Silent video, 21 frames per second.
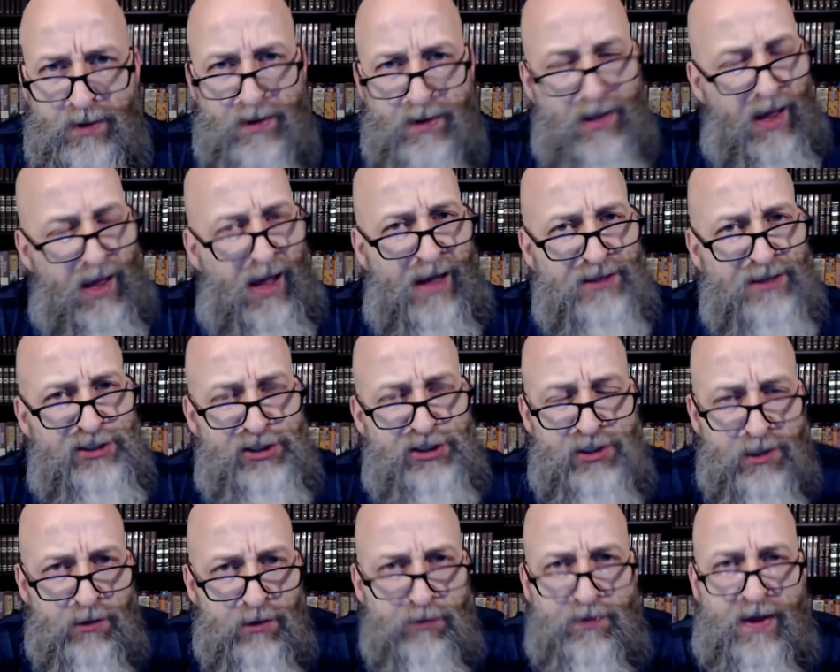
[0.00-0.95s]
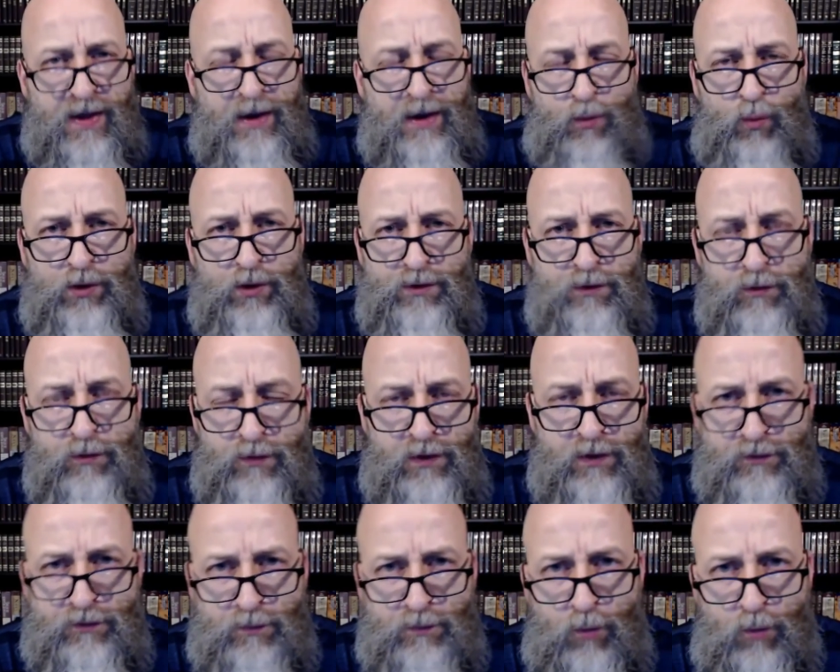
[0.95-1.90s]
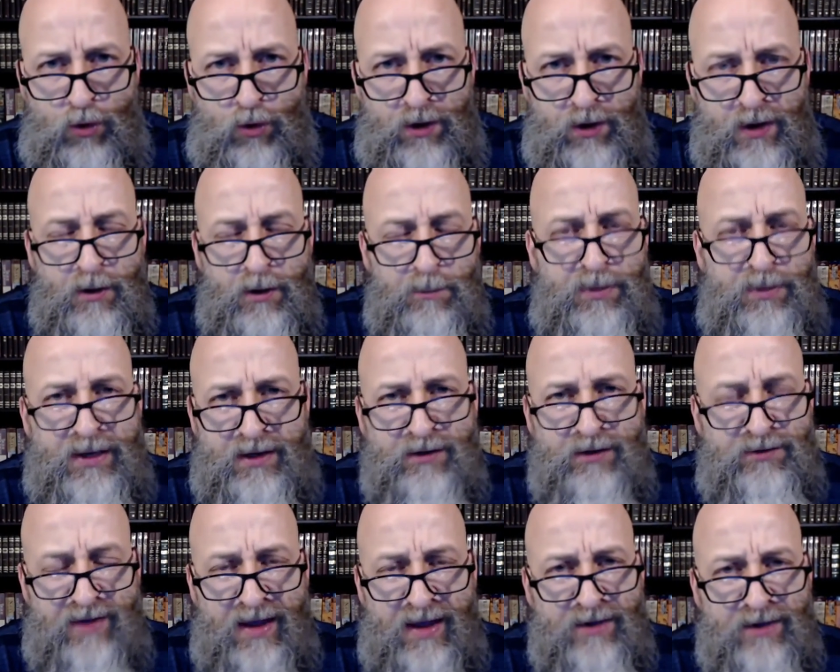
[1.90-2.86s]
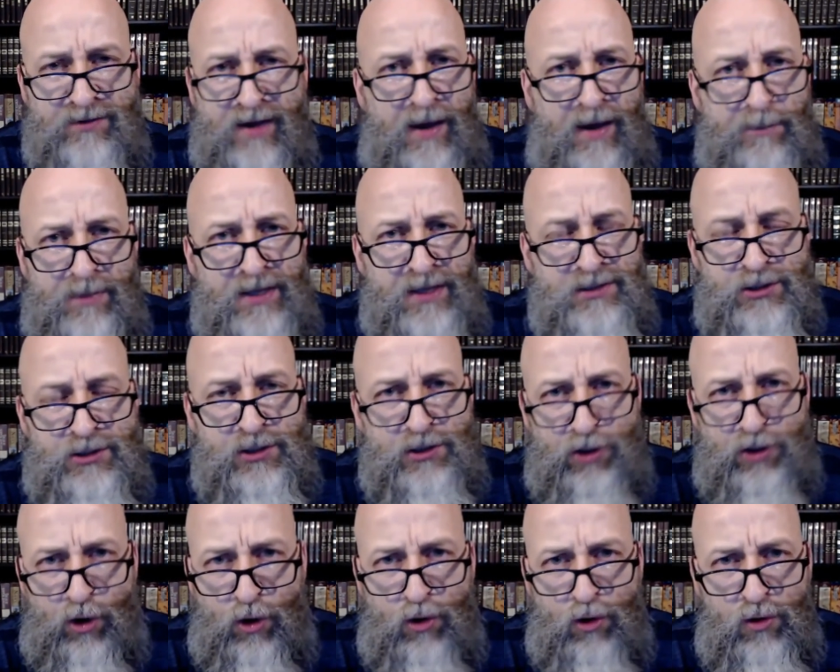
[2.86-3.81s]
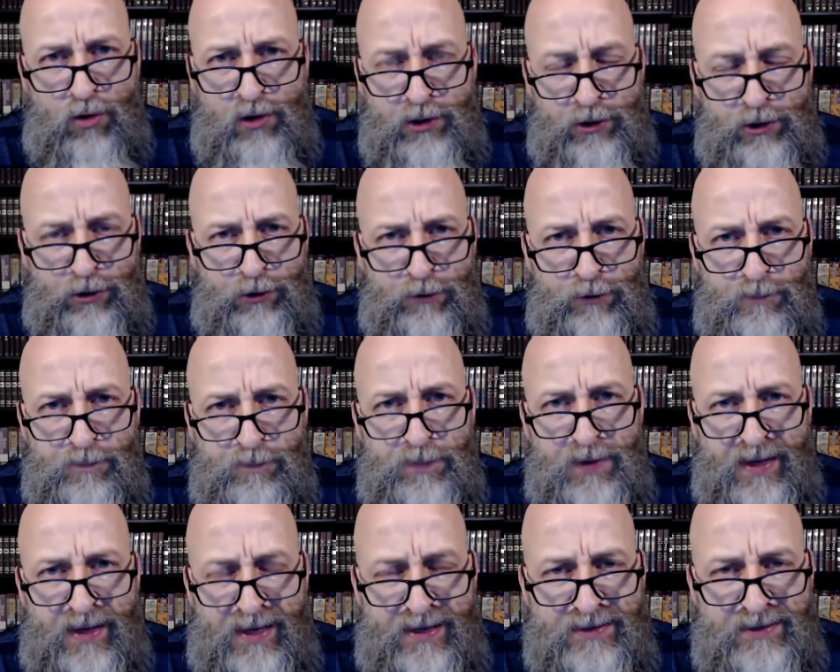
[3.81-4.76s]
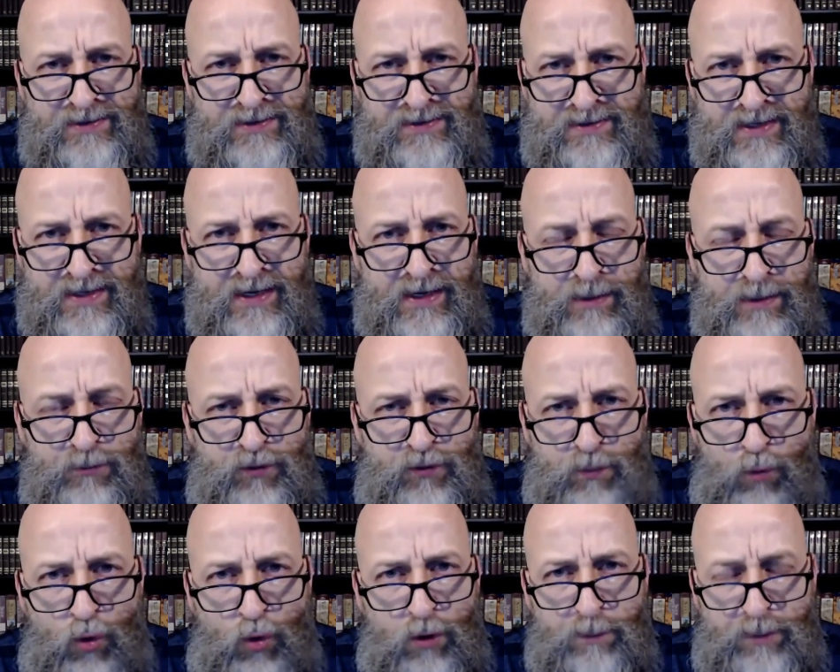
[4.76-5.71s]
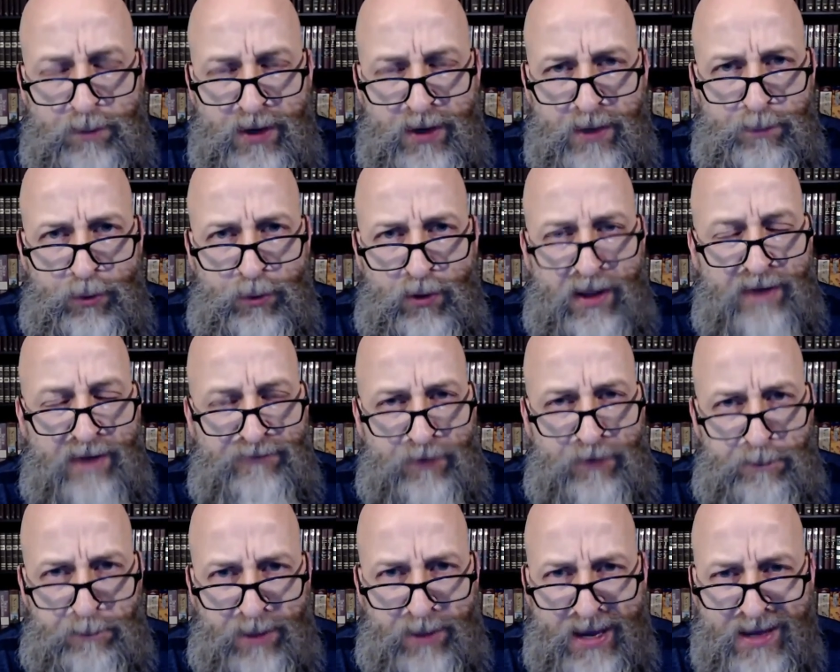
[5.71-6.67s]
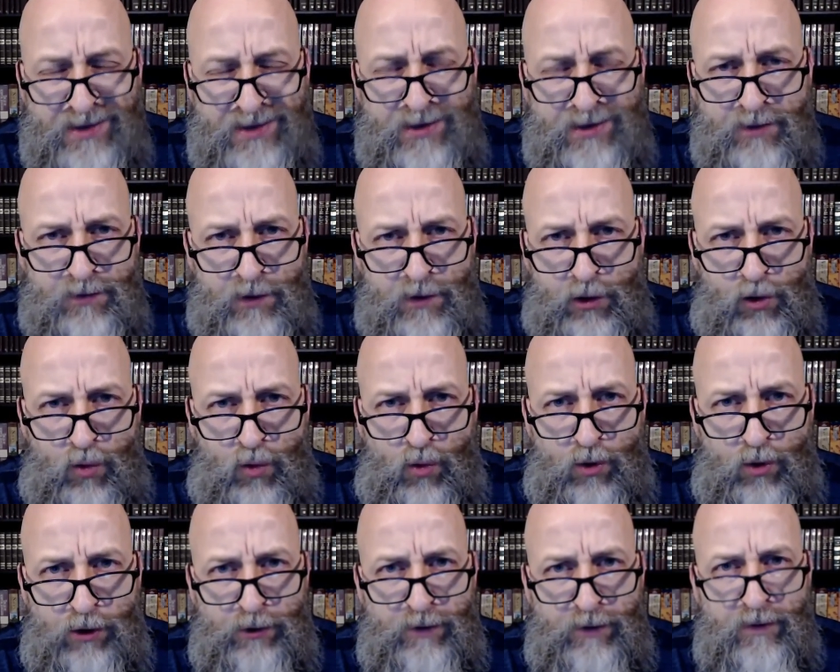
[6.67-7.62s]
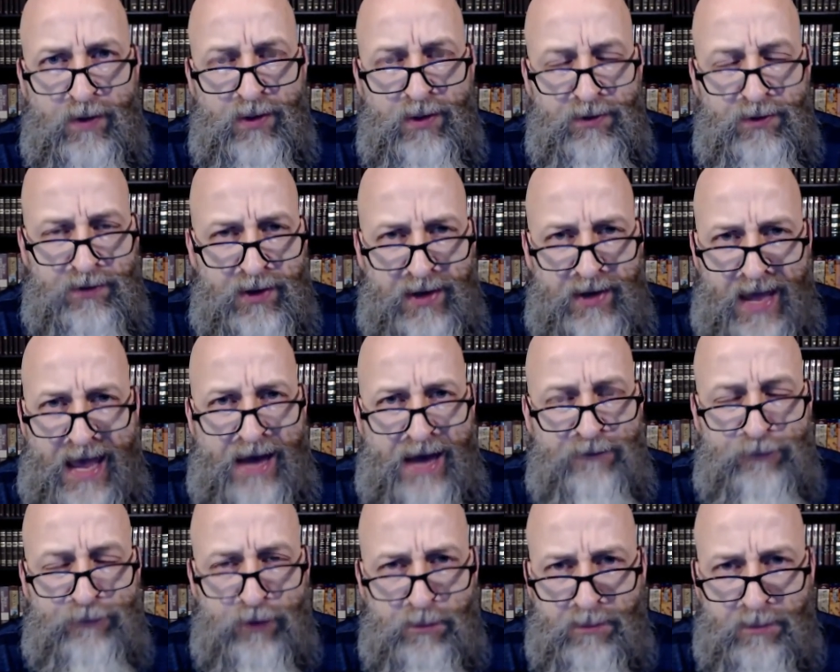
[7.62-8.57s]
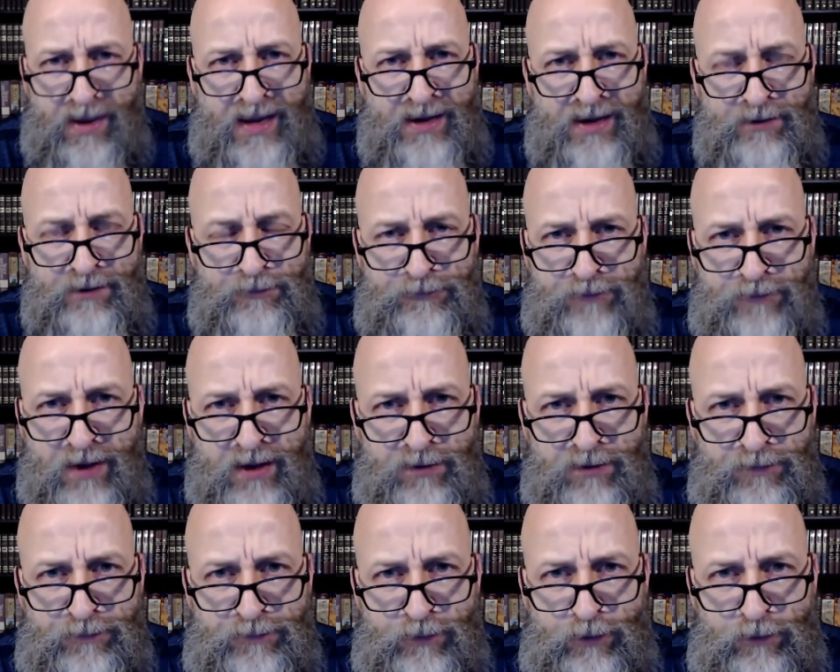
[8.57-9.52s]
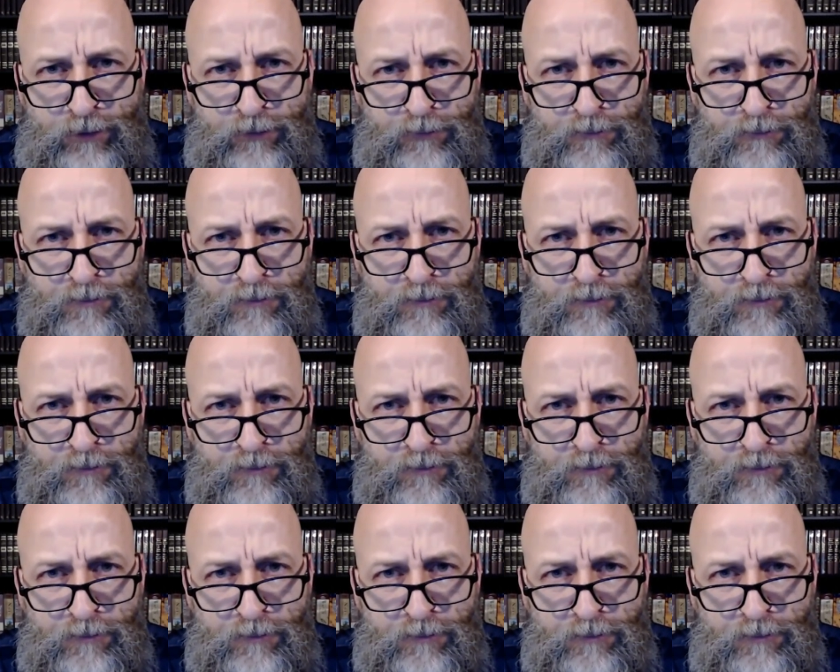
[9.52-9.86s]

I share that with you this morning because, as I mentioned earlier, it seems more people have abandoned the Lord than have remained faithful.